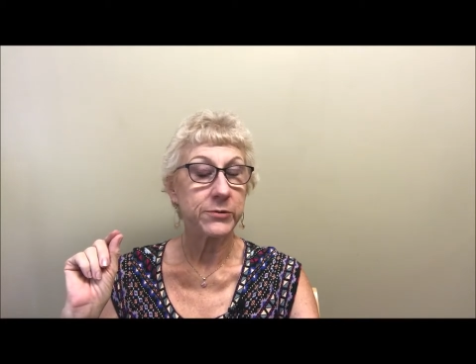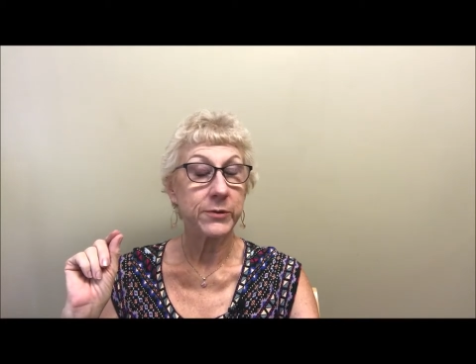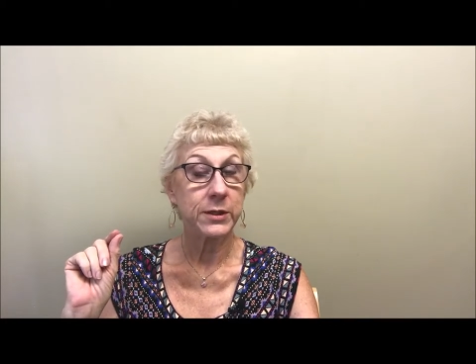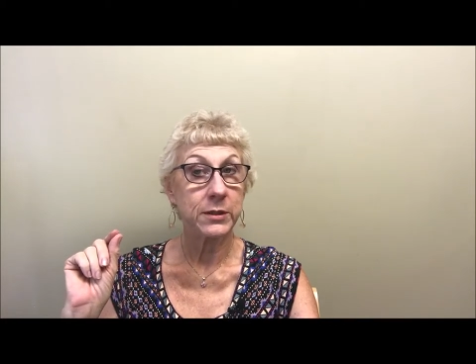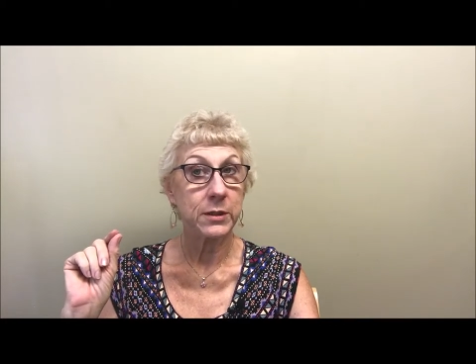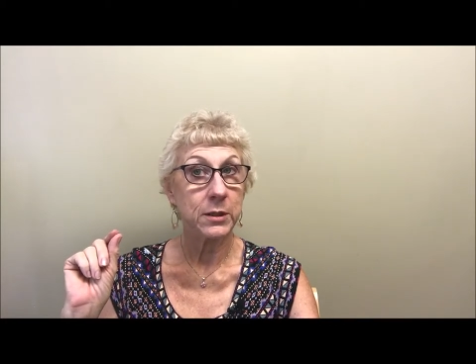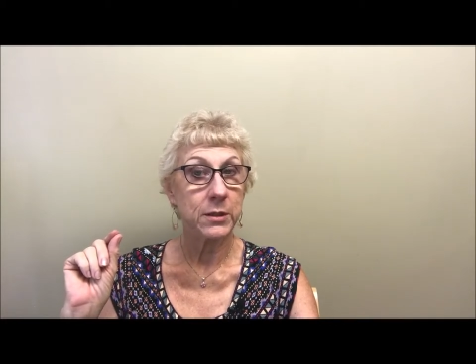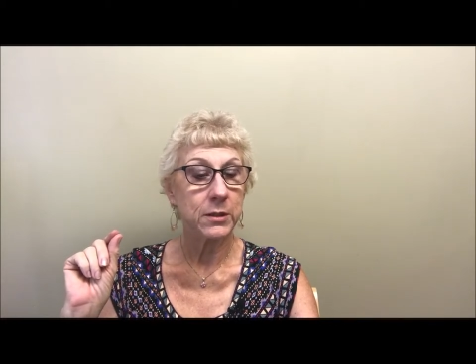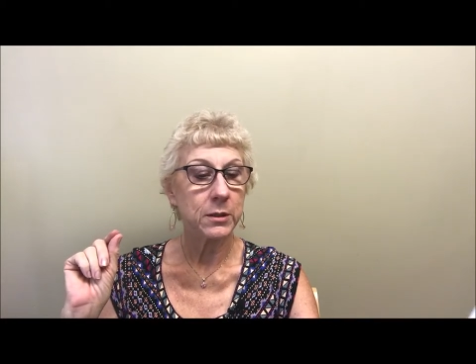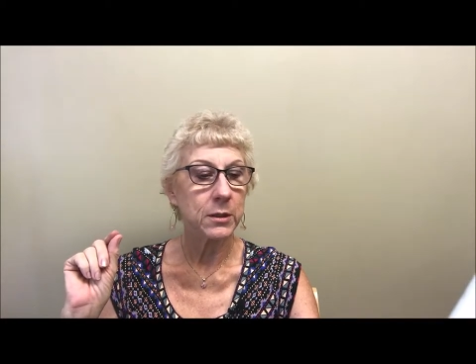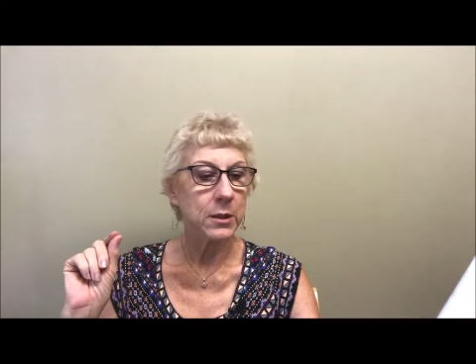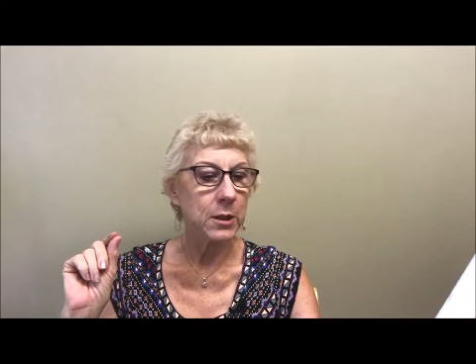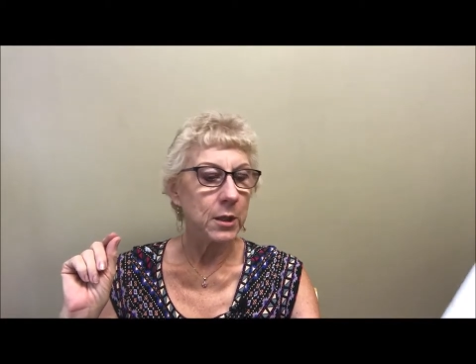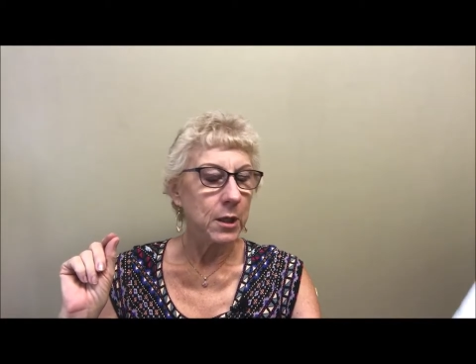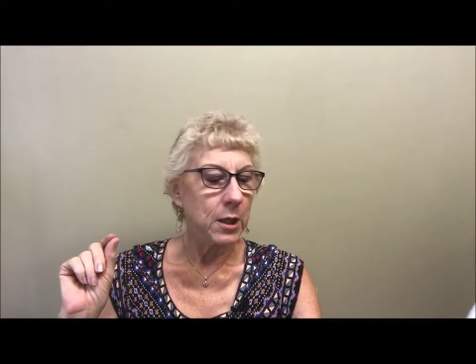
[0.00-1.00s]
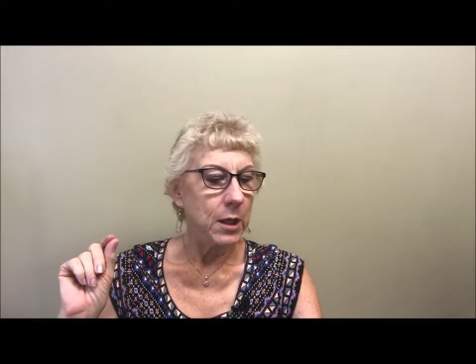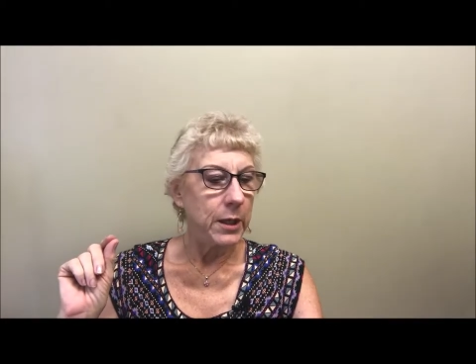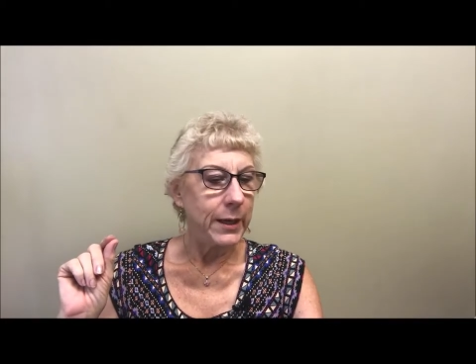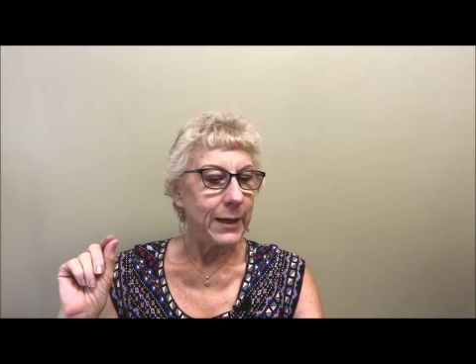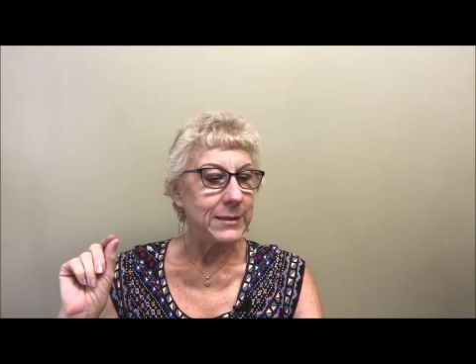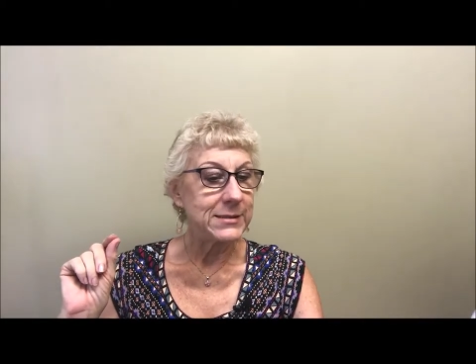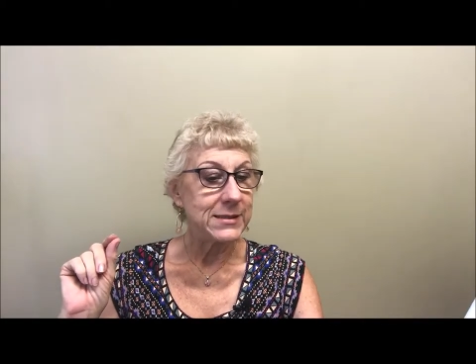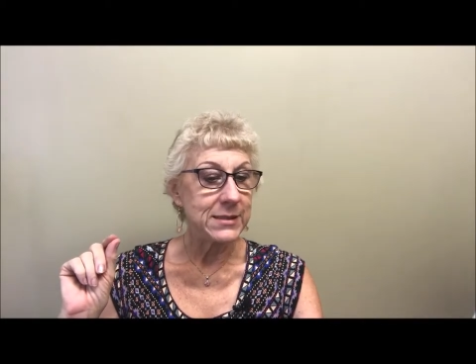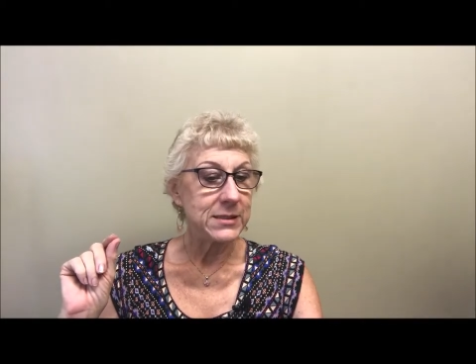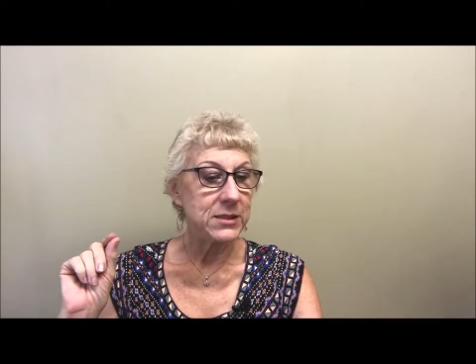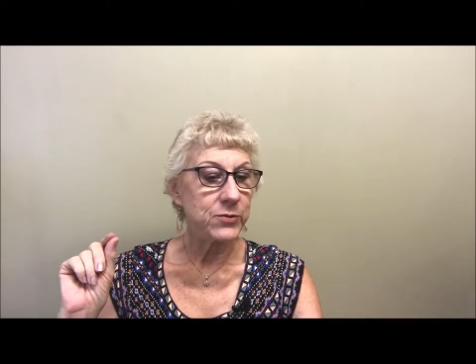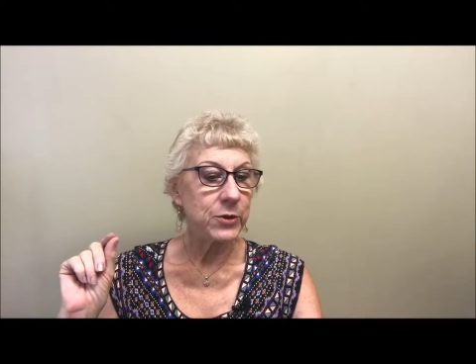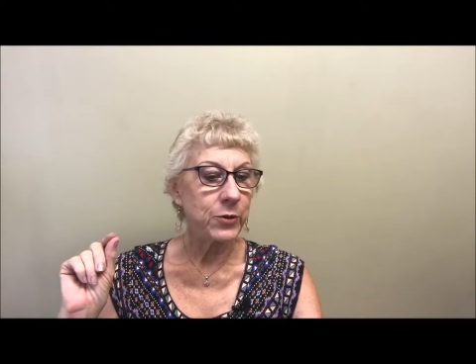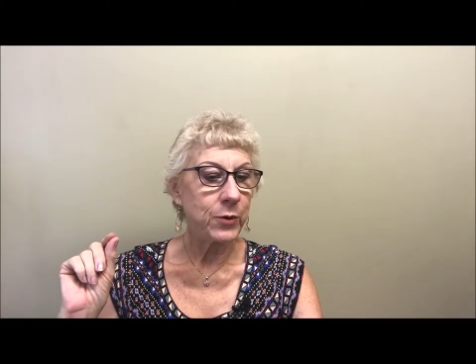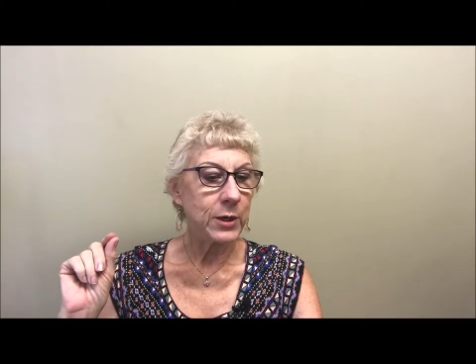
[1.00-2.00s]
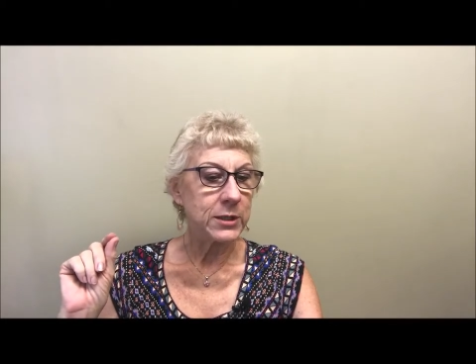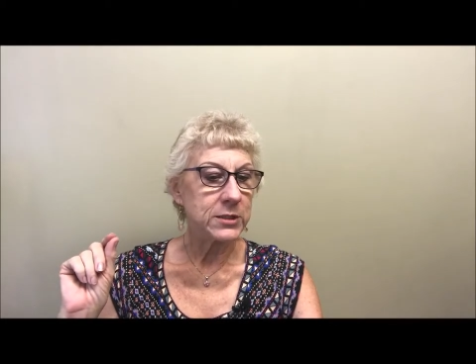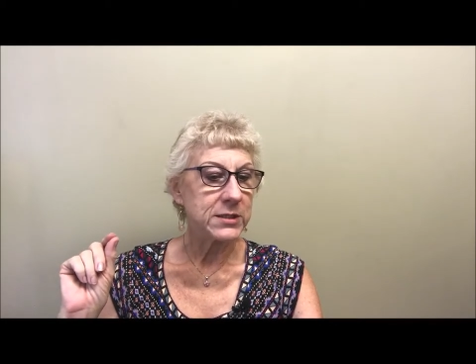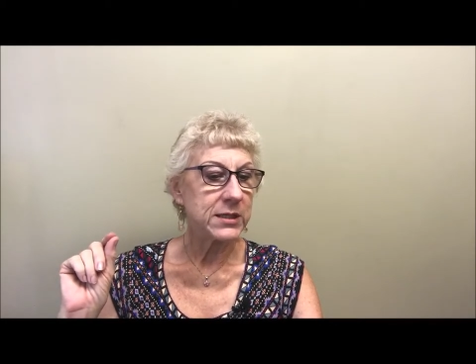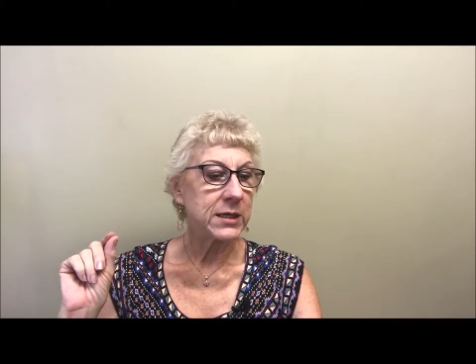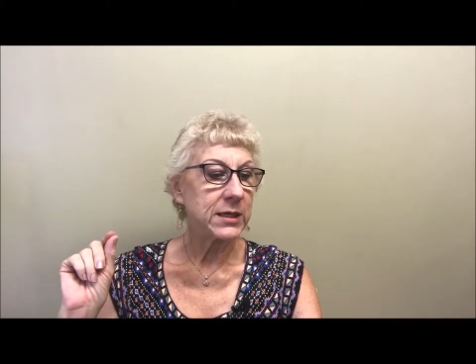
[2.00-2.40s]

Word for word: right there. And since it requires a